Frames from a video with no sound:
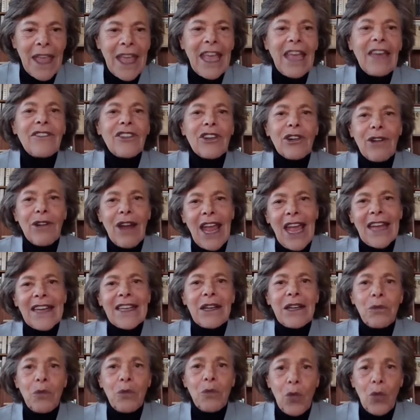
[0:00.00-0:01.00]
If you're
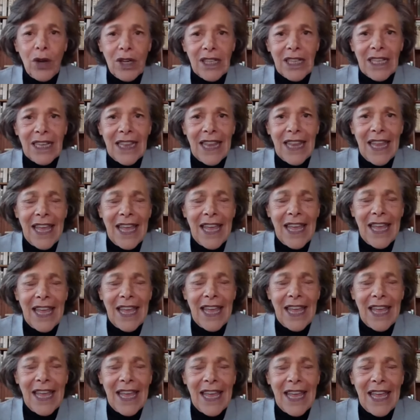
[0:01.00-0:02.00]
adding one cloud
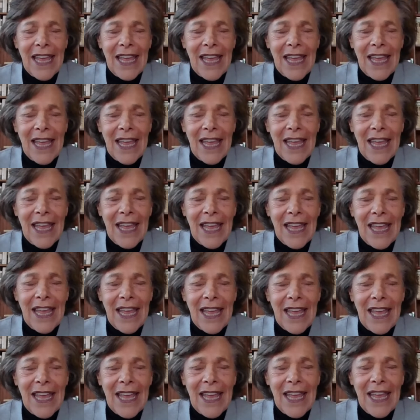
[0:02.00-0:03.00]
plus one
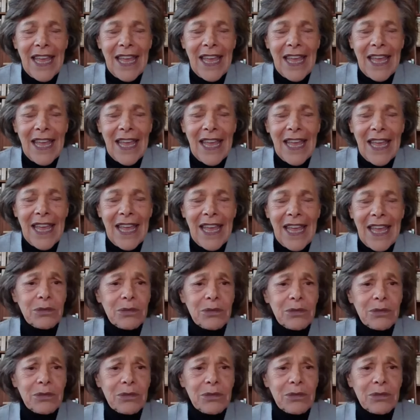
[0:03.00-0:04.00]
cloud, one plus one
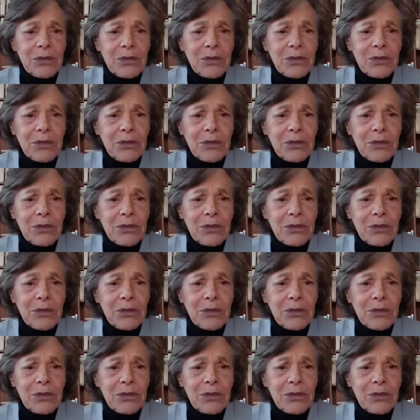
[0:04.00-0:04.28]
is one.